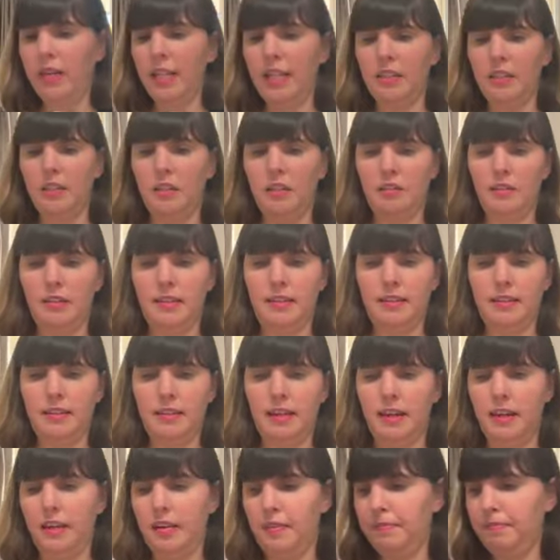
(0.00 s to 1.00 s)

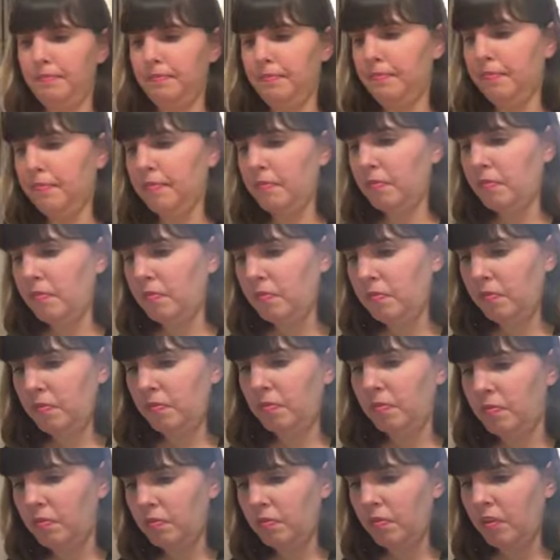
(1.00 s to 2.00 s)
Valentine's
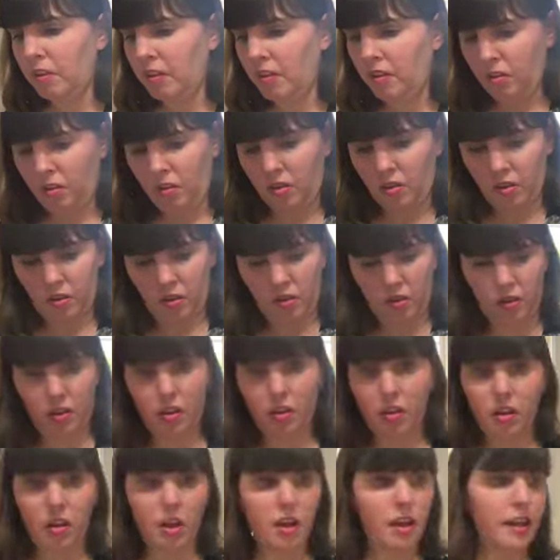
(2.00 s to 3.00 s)
Day.
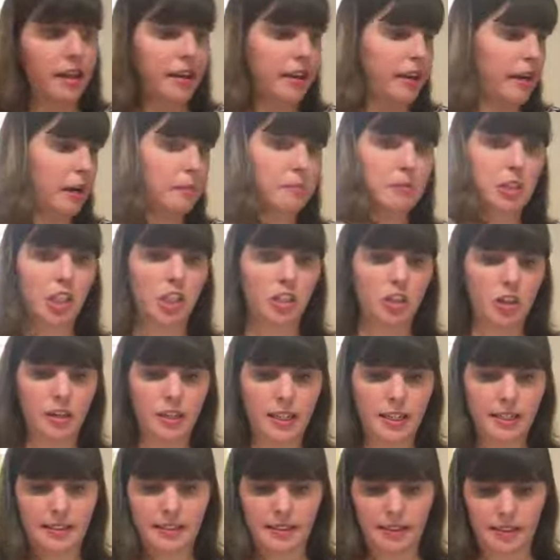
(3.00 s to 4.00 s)
Now I'm just
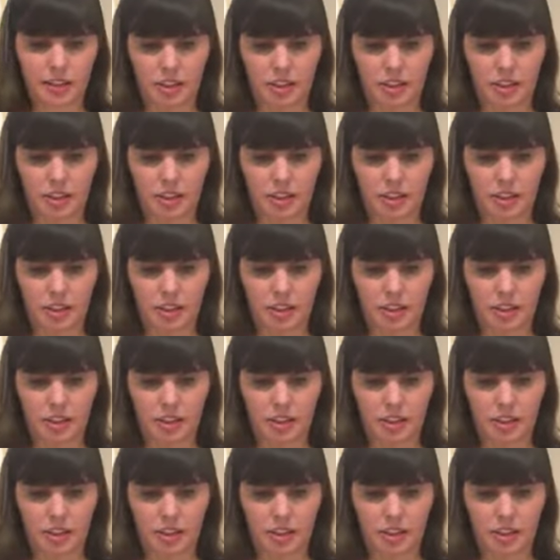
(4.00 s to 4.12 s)
going to